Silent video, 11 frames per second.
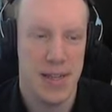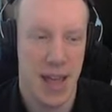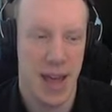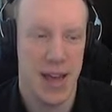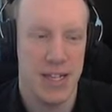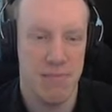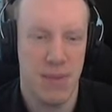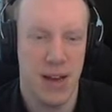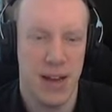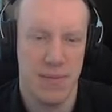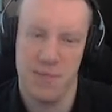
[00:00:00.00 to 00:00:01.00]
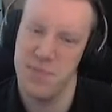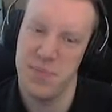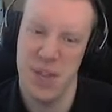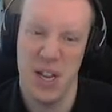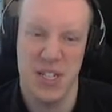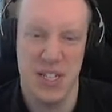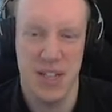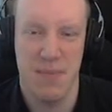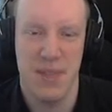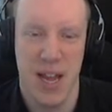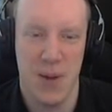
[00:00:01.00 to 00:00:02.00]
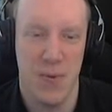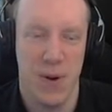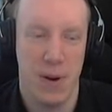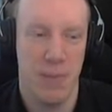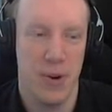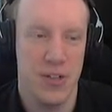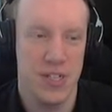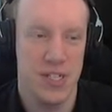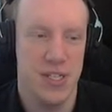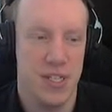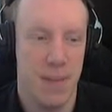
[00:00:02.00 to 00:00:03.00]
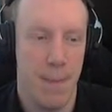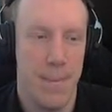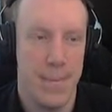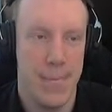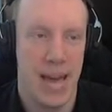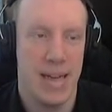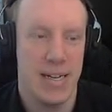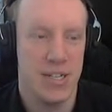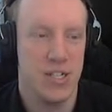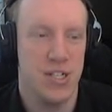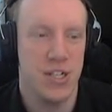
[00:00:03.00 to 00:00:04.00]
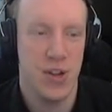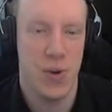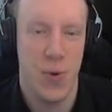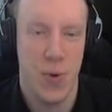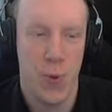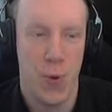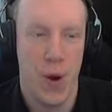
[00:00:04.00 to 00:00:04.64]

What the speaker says: Yes, but at the same time we're a poison bat, so...